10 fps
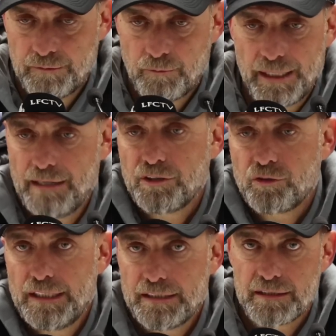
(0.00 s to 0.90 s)
wherever
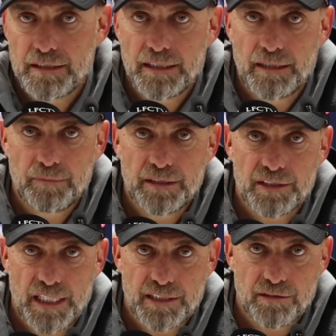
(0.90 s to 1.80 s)
Trent is, he can be
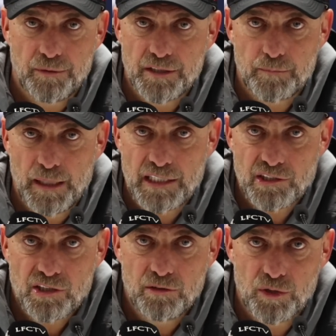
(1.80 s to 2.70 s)
decisive with his
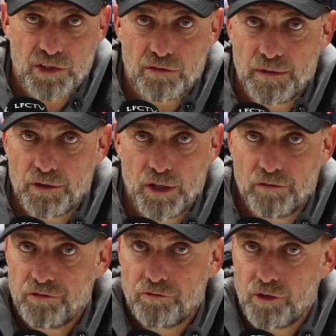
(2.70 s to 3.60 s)
passes. He was very
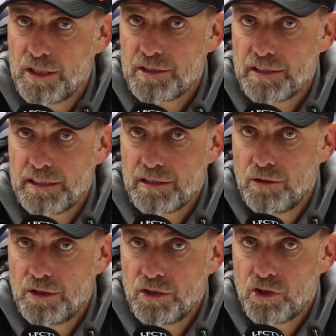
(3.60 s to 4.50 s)
often for us. That's
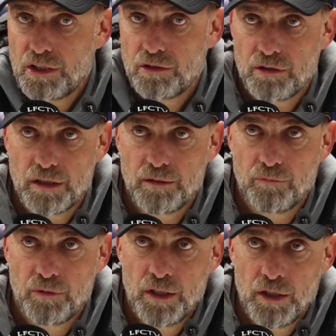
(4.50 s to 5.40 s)
how it is.
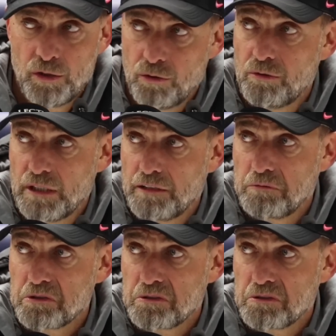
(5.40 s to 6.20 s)
And tonight